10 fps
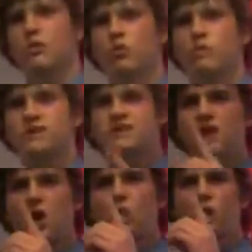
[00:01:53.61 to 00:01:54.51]
would be
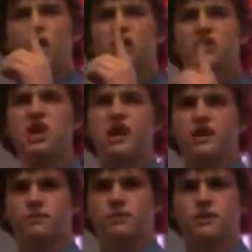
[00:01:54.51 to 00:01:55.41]
so
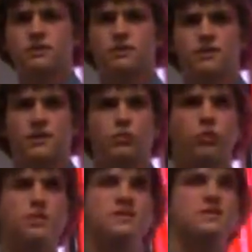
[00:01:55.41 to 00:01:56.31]
unashamed,
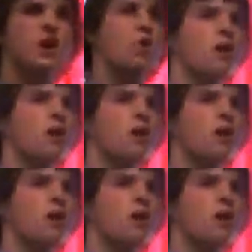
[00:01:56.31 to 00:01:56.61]
would be so